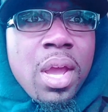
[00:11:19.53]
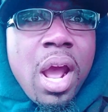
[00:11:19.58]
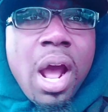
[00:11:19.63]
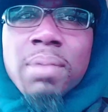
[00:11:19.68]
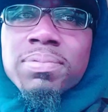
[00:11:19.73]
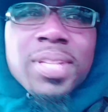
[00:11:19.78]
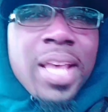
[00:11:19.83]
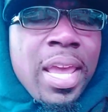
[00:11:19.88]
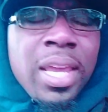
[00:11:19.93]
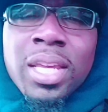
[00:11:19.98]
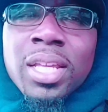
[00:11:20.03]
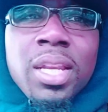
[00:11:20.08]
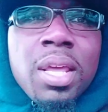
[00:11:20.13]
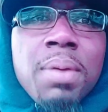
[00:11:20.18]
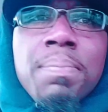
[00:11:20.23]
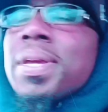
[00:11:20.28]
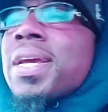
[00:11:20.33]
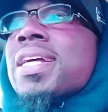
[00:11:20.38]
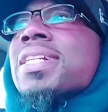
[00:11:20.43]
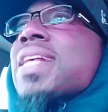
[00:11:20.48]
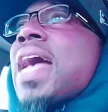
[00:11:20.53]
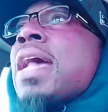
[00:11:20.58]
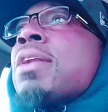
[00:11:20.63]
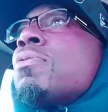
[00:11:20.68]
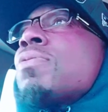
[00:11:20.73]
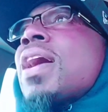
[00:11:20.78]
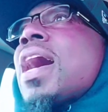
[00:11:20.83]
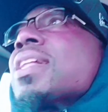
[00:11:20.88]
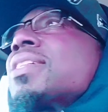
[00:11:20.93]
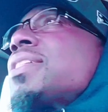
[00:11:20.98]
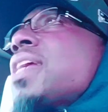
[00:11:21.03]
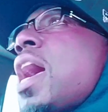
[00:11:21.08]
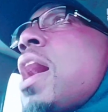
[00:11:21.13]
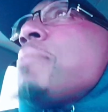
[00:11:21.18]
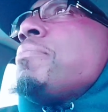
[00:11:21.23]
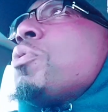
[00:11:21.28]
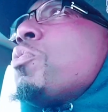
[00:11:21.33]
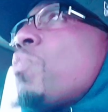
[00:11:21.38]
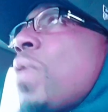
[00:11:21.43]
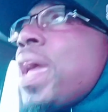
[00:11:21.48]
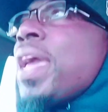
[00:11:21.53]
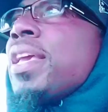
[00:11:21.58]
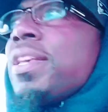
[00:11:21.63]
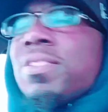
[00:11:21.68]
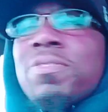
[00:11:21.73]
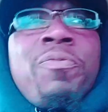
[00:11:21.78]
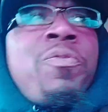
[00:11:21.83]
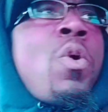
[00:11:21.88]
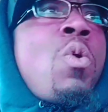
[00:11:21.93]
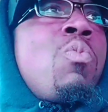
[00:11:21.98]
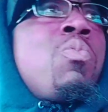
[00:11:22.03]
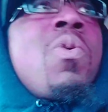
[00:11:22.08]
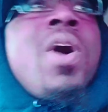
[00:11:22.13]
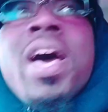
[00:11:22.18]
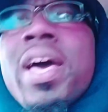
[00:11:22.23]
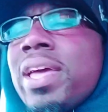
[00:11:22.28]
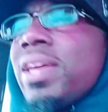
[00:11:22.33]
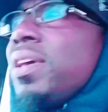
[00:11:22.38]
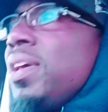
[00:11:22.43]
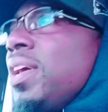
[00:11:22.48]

I'm taking it because I don't got time to waste. For what?